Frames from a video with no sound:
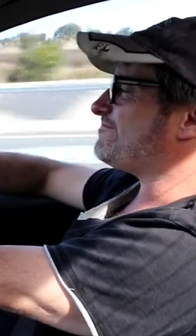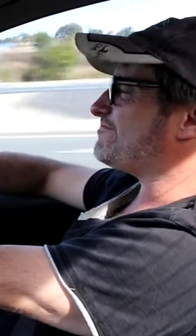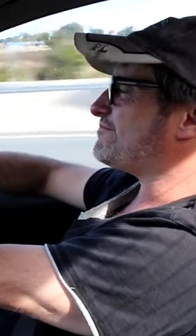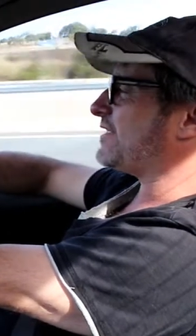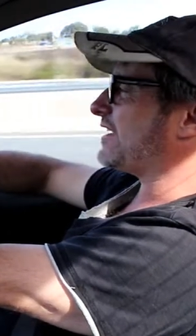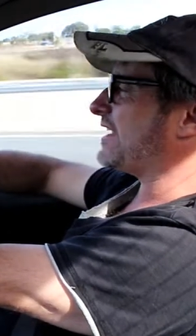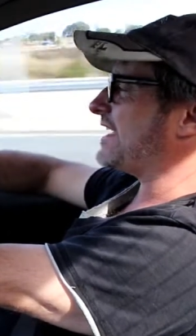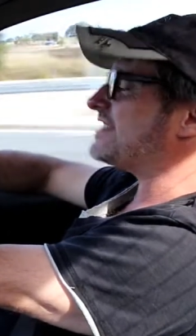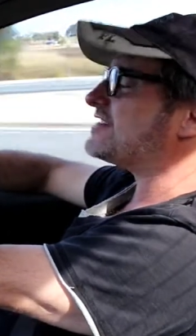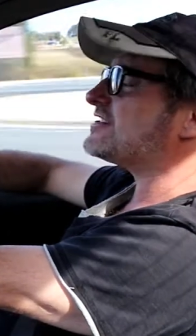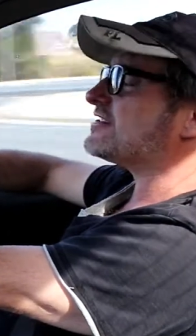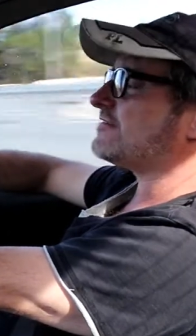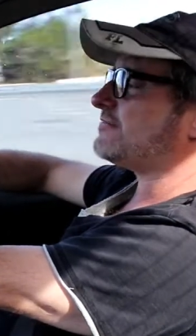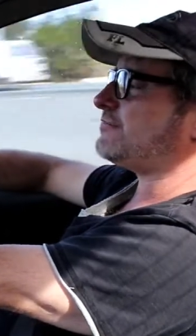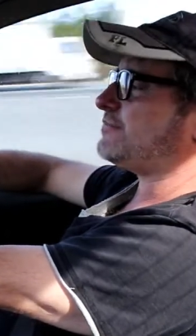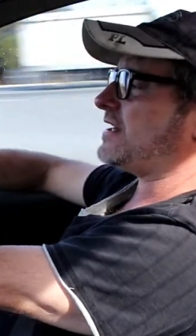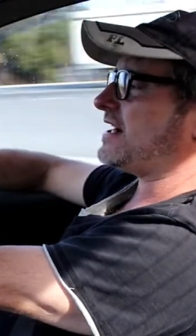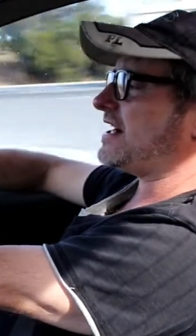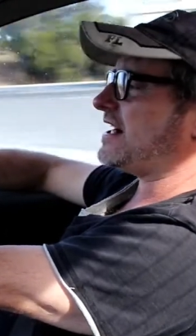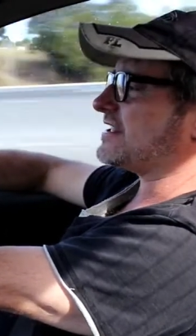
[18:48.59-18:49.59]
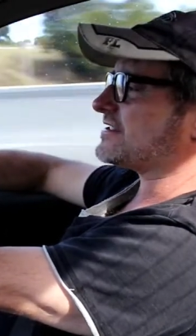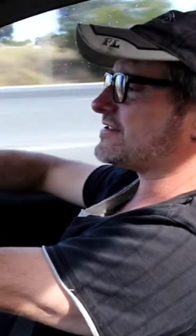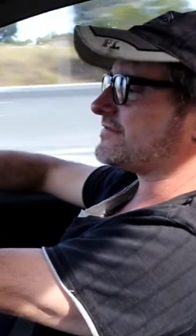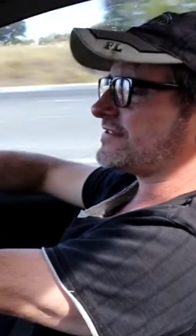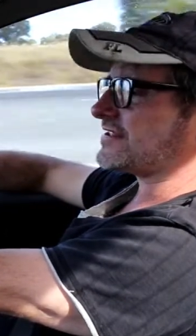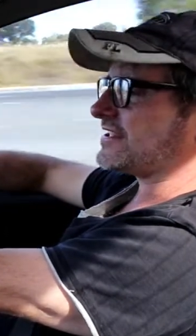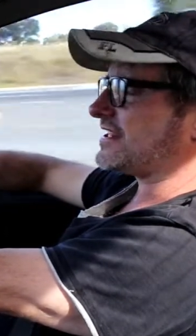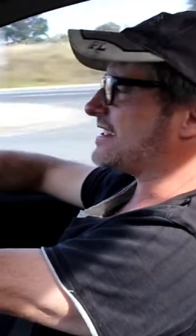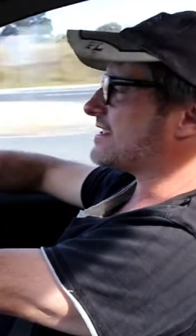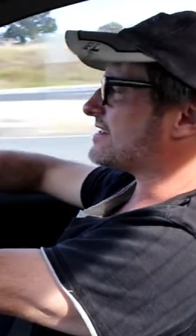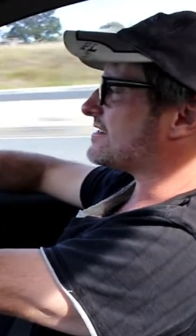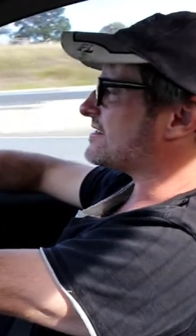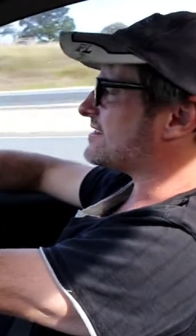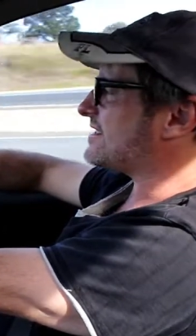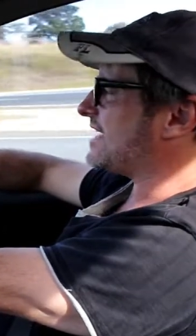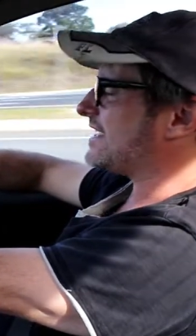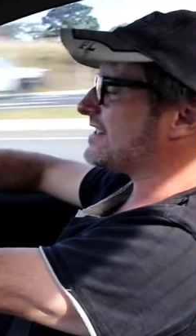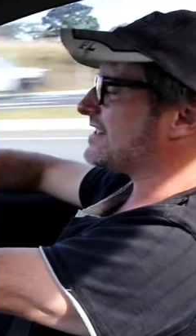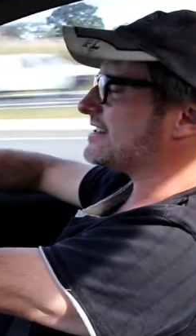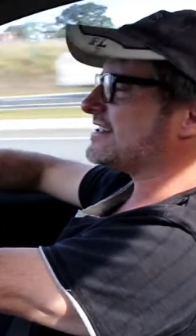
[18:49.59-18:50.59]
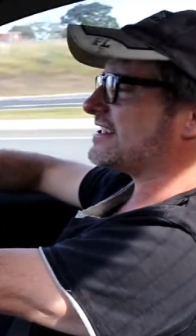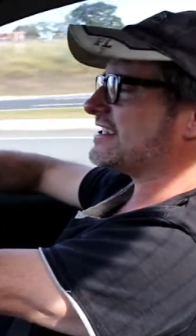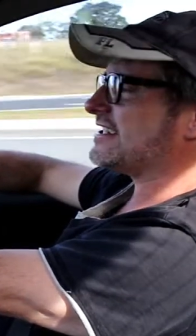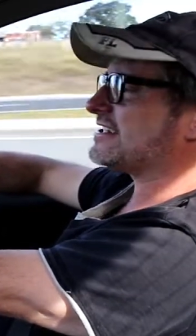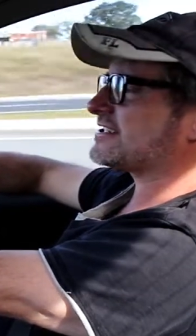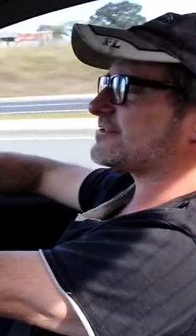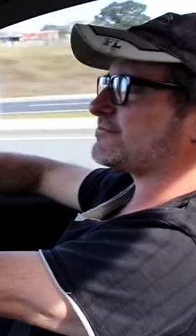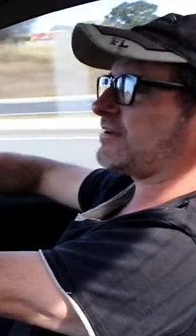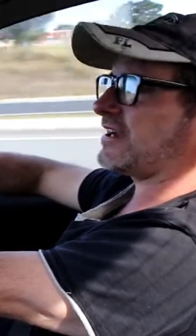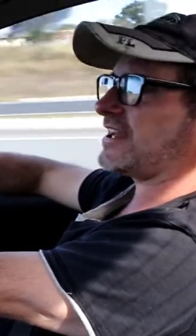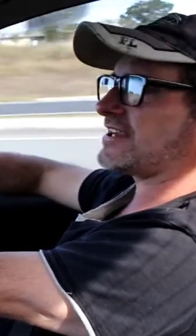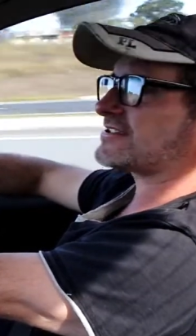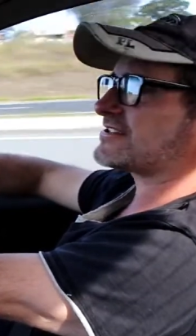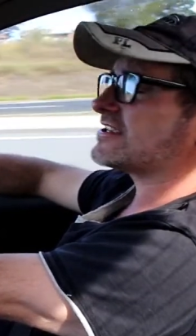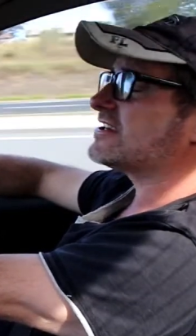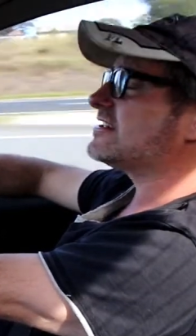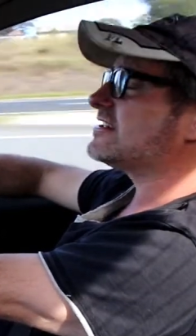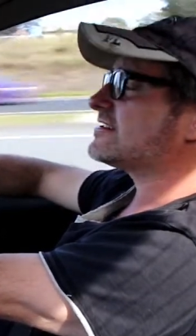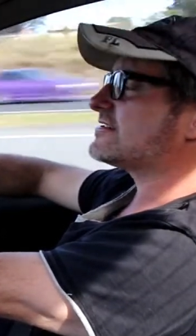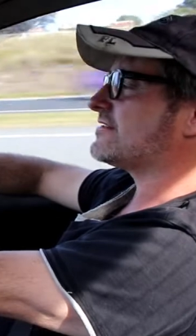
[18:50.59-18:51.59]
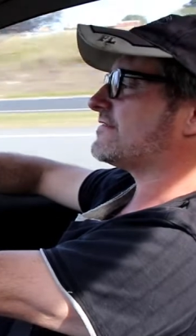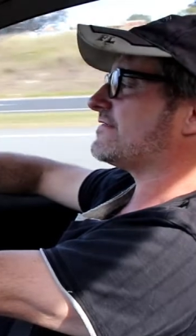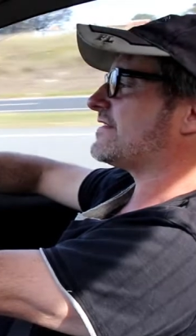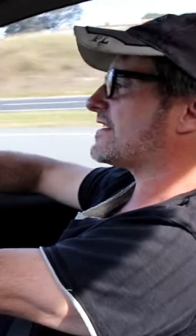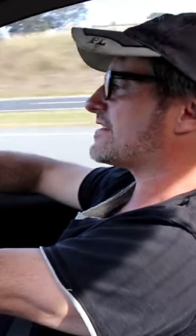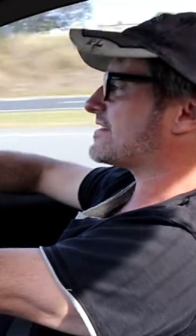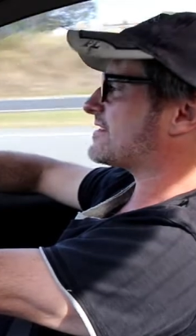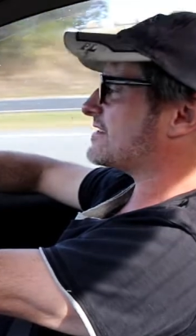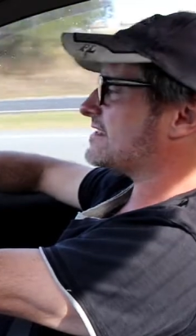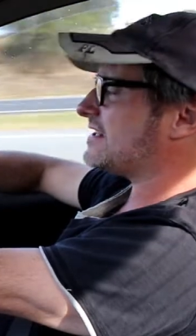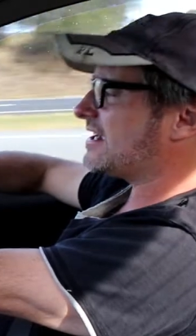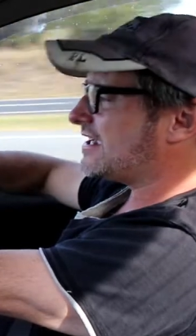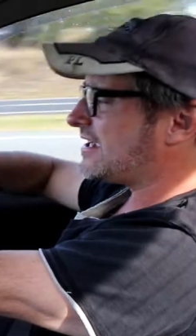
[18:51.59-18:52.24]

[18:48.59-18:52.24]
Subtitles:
plenty of parts for the next 10 years plus to fix